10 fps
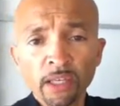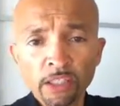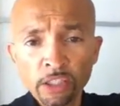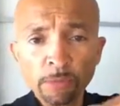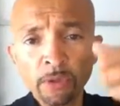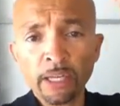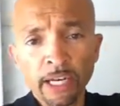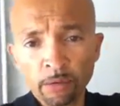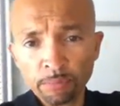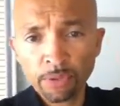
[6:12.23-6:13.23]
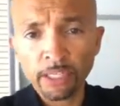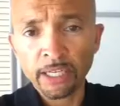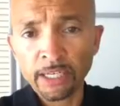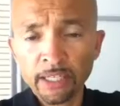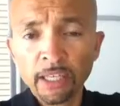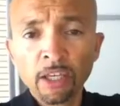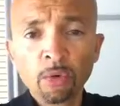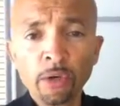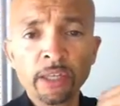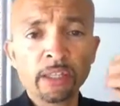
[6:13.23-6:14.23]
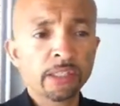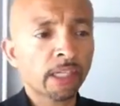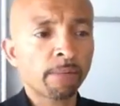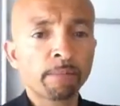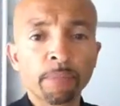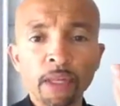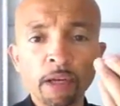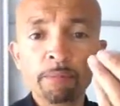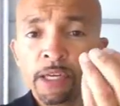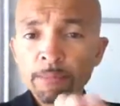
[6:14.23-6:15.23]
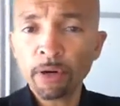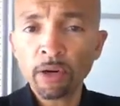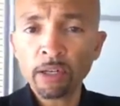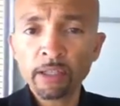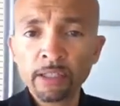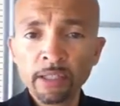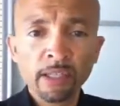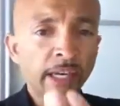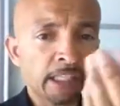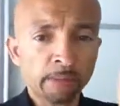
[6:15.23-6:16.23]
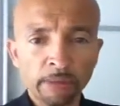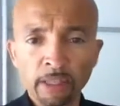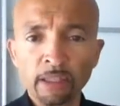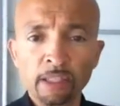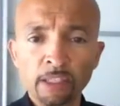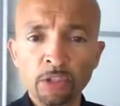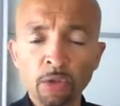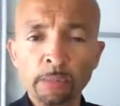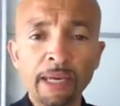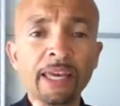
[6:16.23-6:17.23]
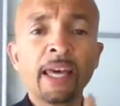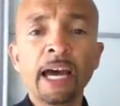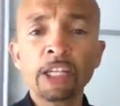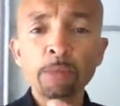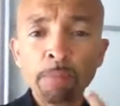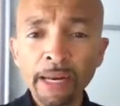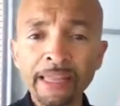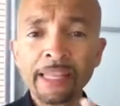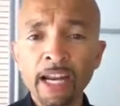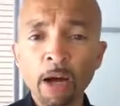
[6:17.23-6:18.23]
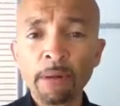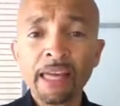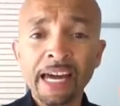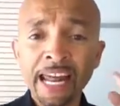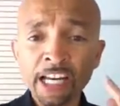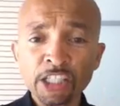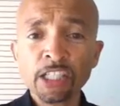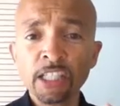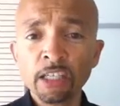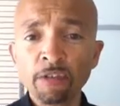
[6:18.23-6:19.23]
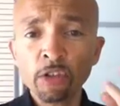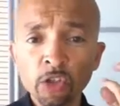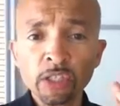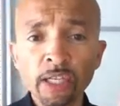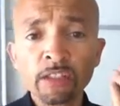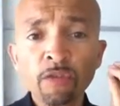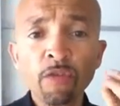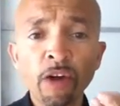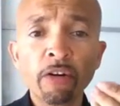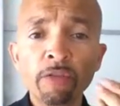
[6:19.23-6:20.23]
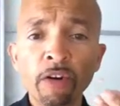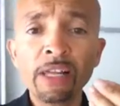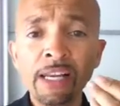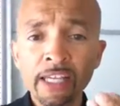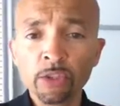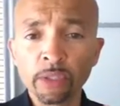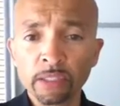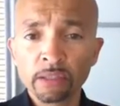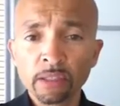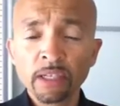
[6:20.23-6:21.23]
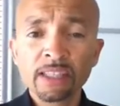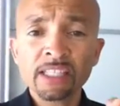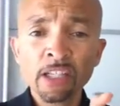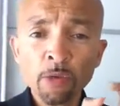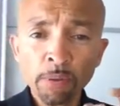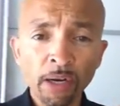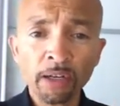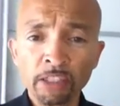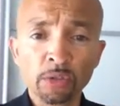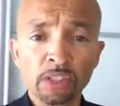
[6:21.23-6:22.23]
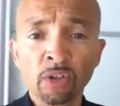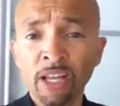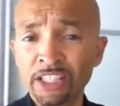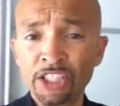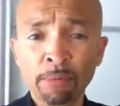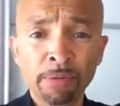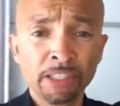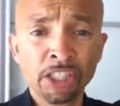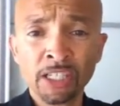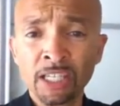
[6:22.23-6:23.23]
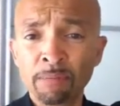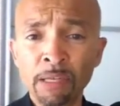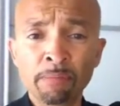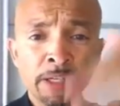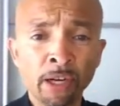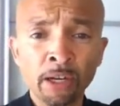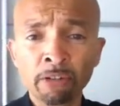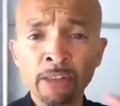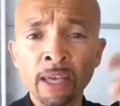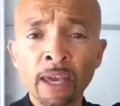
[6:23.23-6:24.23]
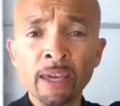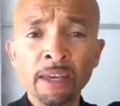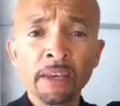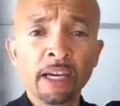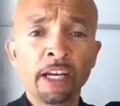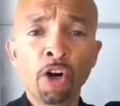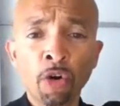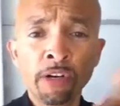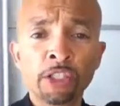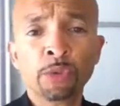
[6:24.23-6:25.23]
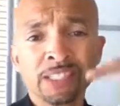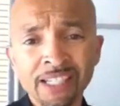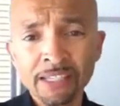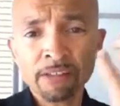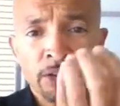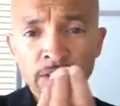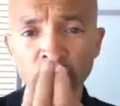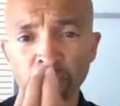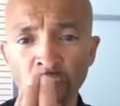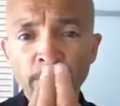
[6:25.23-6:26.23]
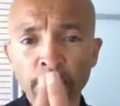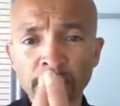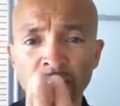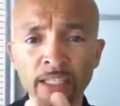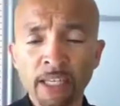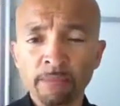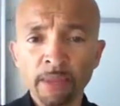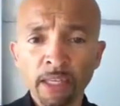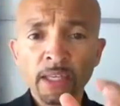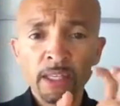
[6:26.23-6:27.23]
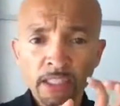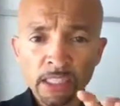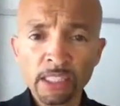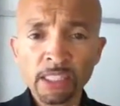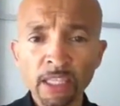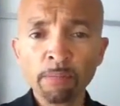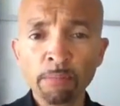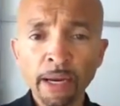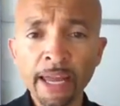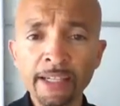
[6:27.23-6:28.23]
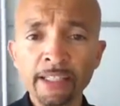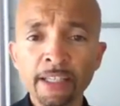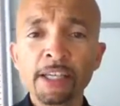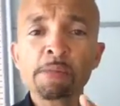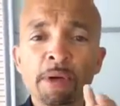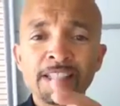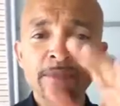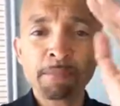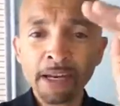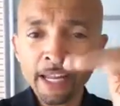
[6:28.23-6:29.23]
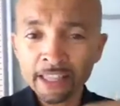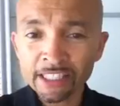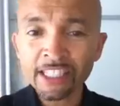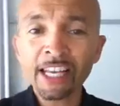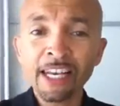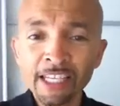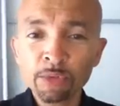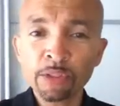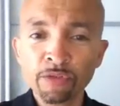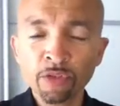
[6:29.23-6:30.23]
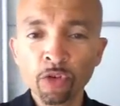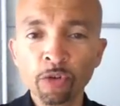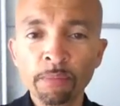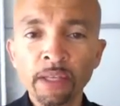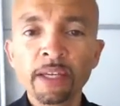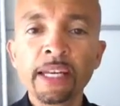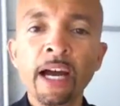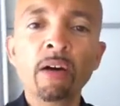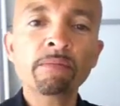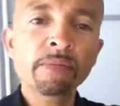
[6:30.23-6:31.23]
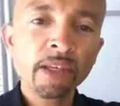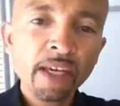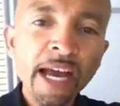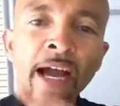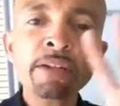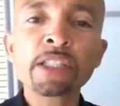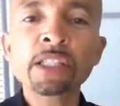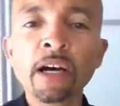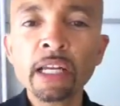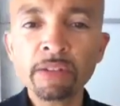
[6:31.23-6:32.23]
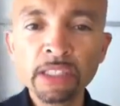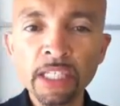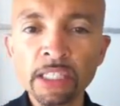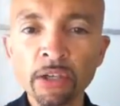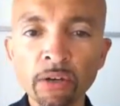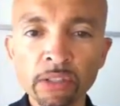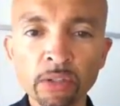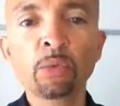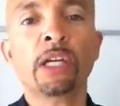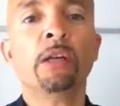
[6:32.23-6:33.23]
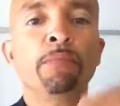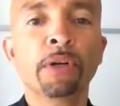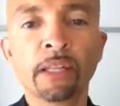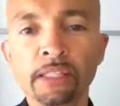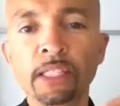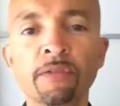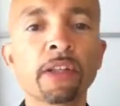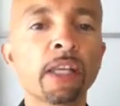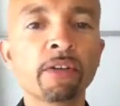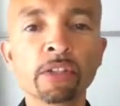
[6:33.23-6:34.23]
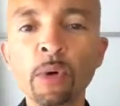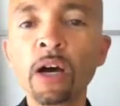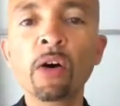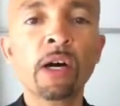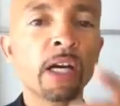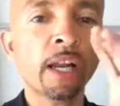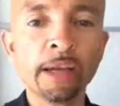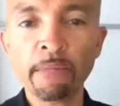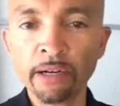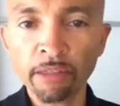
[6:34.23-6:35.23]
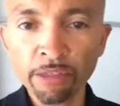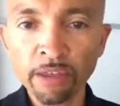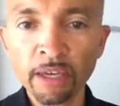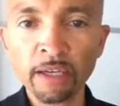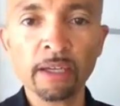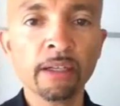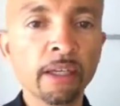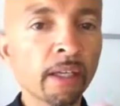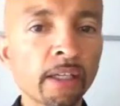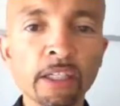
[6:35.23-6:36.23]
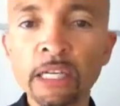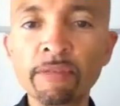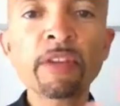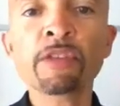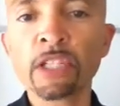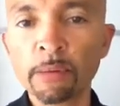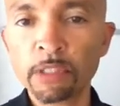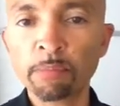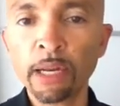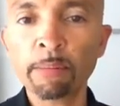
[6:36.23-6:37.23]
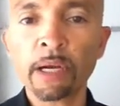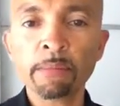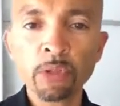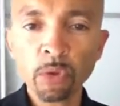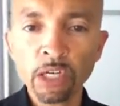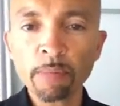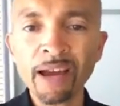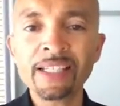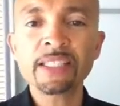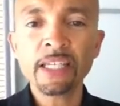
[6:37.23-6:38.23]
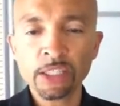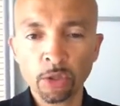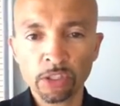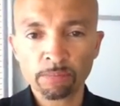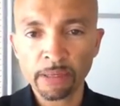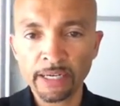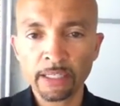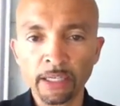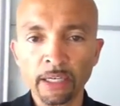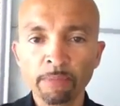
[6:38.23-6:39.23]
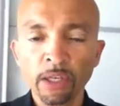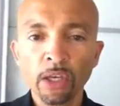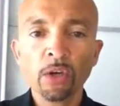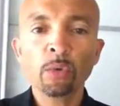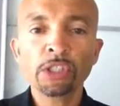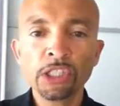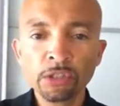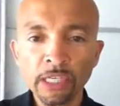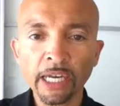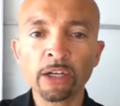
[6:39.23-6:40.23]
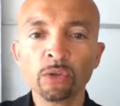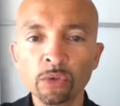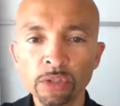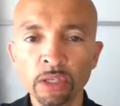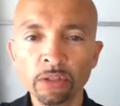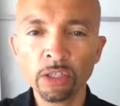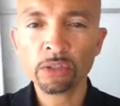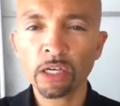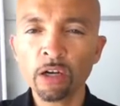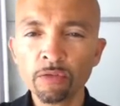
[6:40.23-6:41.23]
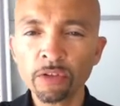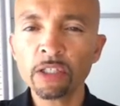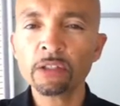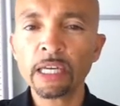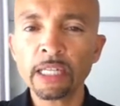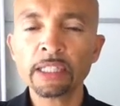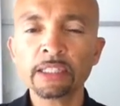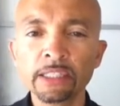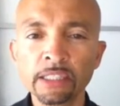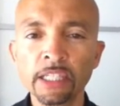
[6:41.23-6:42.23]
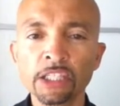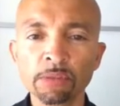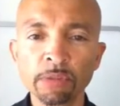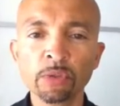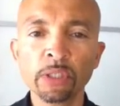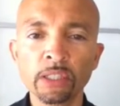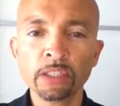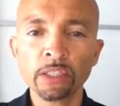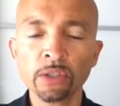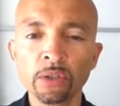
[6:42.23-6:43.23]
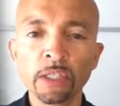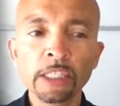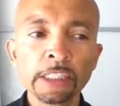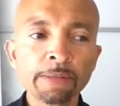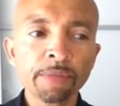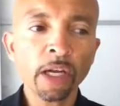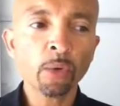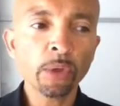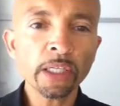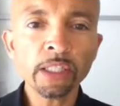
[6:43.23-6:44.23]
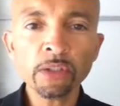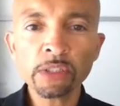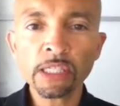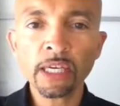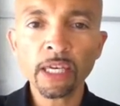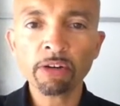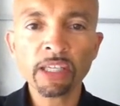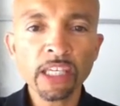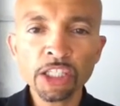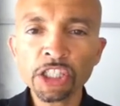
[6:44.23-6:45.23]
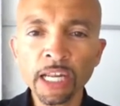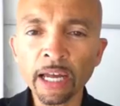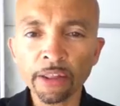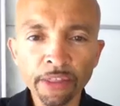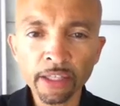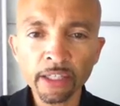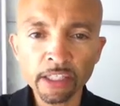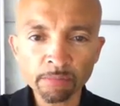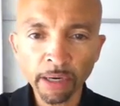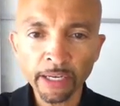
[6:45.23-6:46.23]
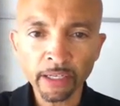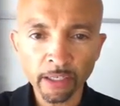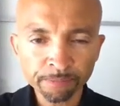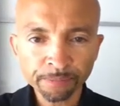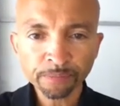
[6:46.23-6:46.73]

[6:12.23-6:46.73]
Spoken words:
Spoon it out, put it in with some bee pollen and some of the other things I talked about, and you blend that up. And actually, if you look at it, it's very, very liquid. There's no particles. It's not like chucking a big banana in there and an orange which leaves lots of bits in it. This is still a blend, but it's a blend that's in a liquid form. Now, outside of a detox, we're going to put other stuff in there as well, and I like mine thick, and you can have different types of blend, but I'm talking about a detox blend here, which you can also use. So hopefully you're getting the distinction between the two. Now we're using here a kitchenette, I think it is, blender,